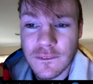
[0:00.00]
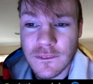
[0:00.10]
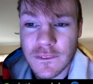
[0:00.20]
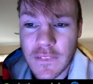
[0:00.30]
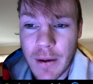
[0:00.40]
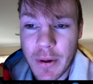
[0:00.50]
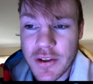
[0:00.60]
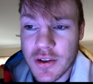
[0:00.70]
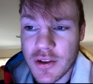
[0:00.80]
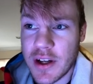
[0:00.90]
I might
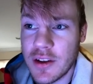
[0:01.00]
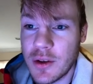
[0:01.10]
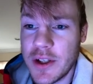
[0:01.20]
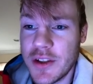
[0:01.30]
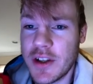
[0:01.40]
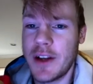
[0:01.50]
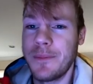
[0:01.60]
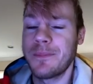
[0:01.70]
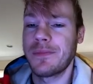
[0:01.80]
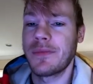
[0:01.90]
just threaten the queen trade.
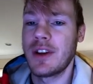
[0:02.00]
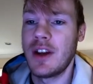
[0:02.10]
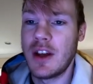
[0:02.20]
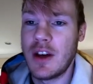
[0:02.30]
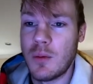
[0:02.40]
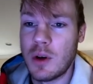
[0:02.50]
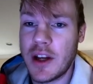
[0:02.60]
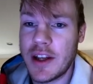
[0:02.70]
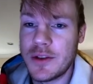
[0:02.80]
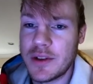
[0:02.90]
We're going to get
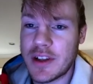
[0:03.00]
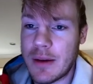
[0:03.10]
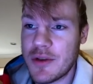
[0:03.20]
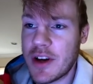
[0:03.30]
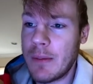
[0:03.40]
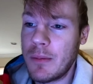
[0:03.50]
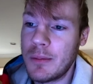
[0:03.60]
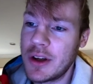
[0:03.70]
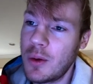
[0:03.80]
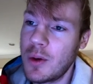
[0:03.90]
into a time scramble, but
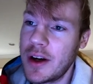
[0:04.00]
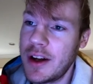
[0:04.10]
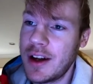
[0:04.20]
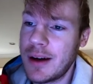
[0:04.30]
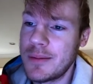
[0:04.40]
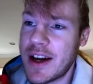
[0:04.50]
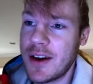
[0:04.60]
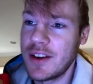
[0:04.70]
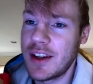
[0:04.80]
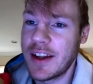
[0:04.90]
don't worry. I'm
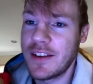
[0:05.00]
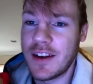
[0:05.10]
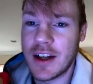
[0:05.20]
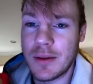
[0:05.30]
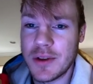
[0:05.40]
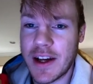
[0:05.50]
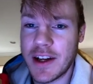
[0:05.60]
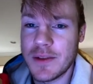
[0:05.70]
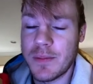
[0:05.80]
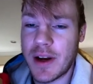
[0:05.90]
down like a couple seconds,
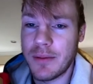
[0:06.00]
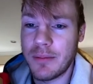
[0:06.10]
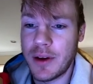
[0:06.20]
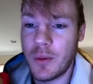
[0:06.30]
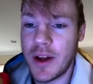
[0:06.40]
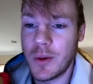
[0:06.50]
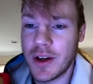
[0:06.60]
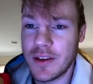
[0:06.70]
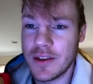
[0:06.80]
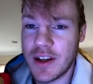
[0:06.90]
but I can play way quicker
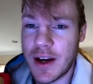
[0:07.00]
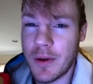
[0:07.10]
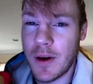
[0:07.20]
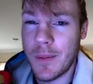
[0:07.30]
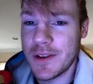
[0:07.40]
than this guy, I promise.